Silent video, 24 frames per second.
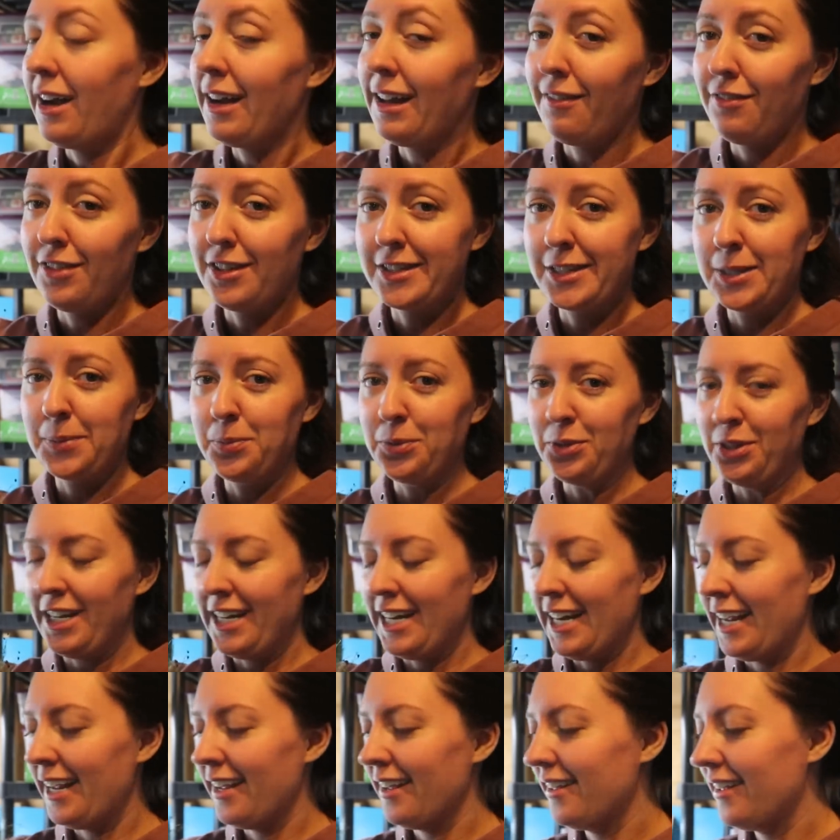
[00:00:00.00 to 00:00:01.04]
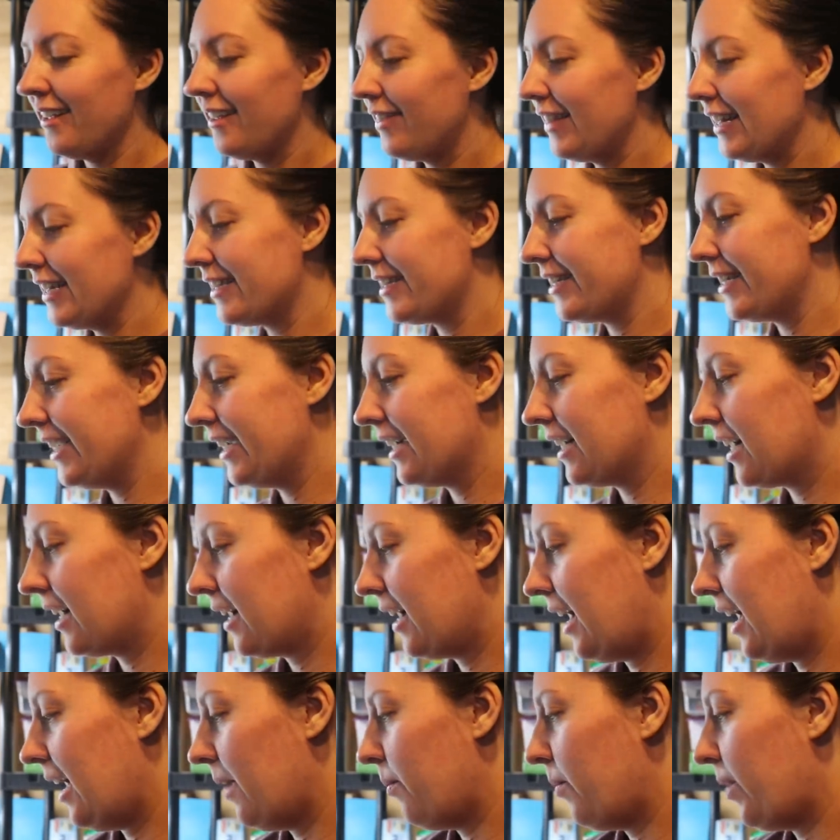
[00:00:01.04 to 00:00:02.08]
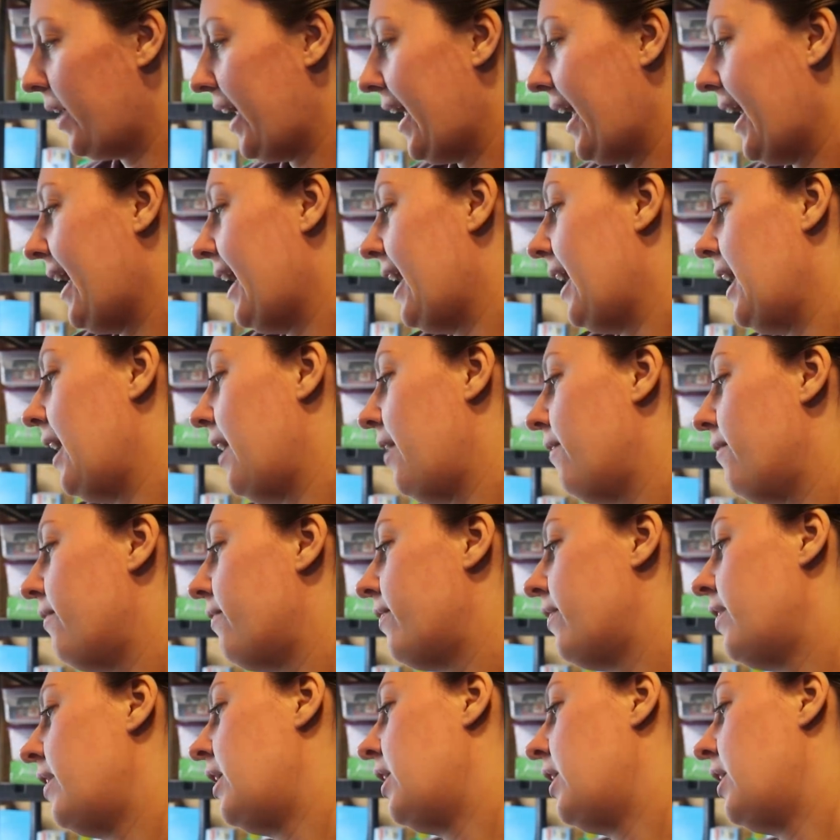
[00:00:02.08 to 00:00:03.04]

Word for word: any of the cipollini this year, um, but I have